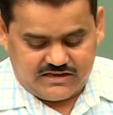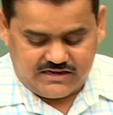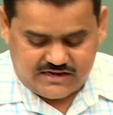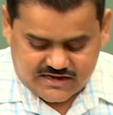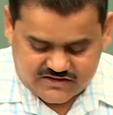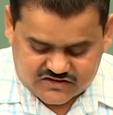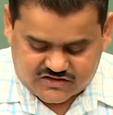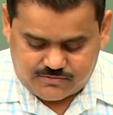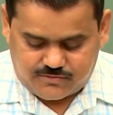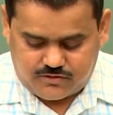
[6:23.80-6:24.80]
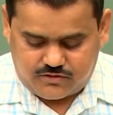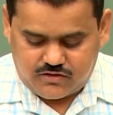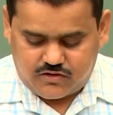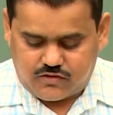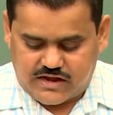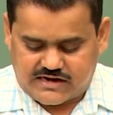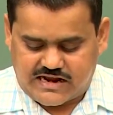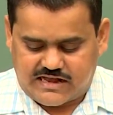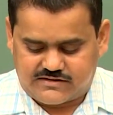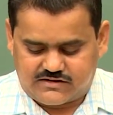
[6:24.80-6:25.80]
inexhaustible,
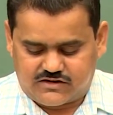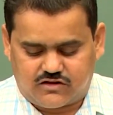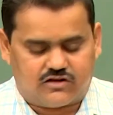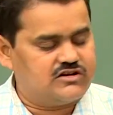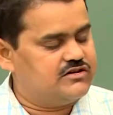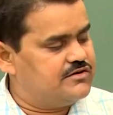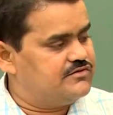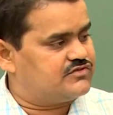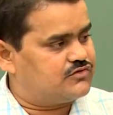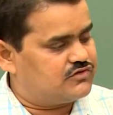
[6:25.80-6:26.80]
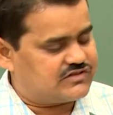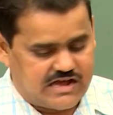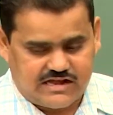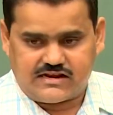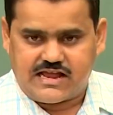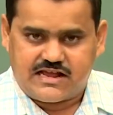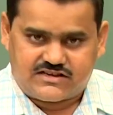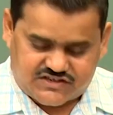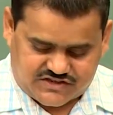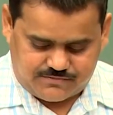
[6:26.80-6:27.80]
whereas non-renewable sources are
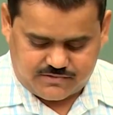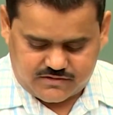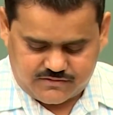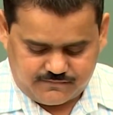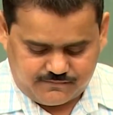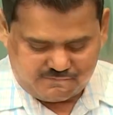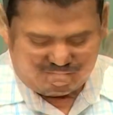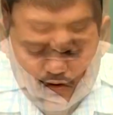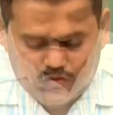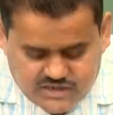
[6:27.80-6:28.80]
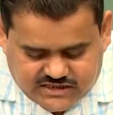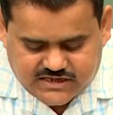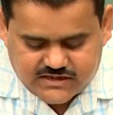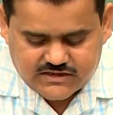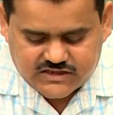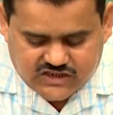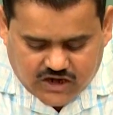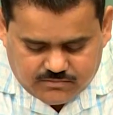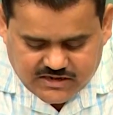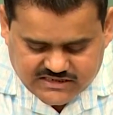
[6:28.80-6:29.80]
exhaustible, with
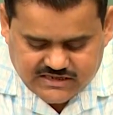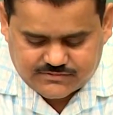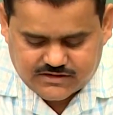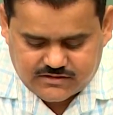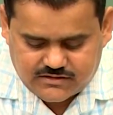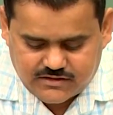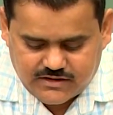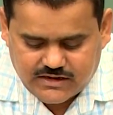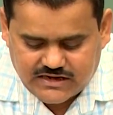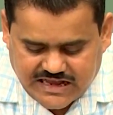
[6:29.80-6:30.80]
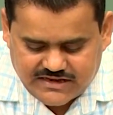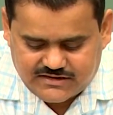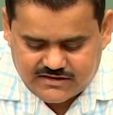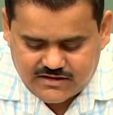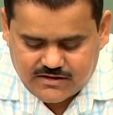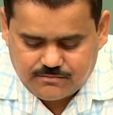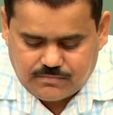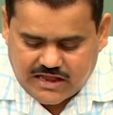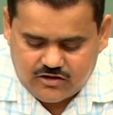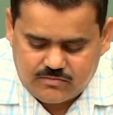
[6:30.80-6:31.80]
some exception. Like
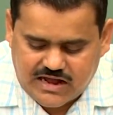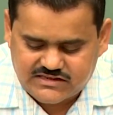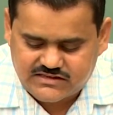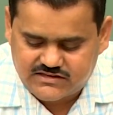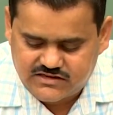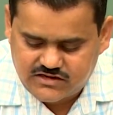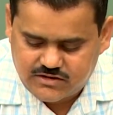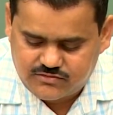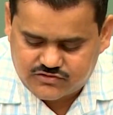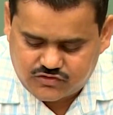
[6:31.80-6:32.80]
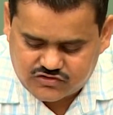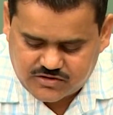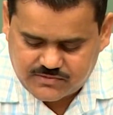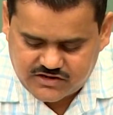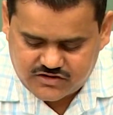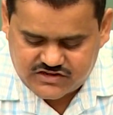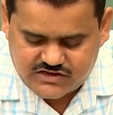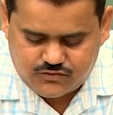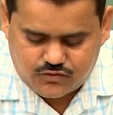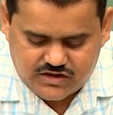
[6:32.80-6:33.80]
biomass is renewable source of
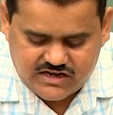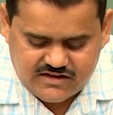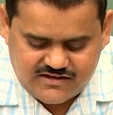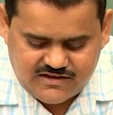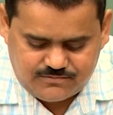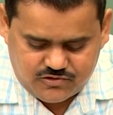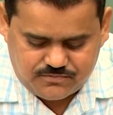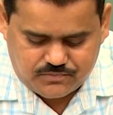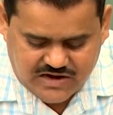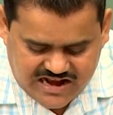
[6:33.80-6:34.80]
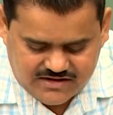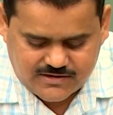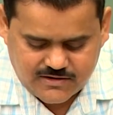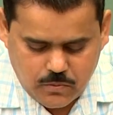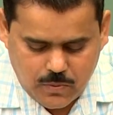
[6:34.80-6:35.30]
energy only if we plant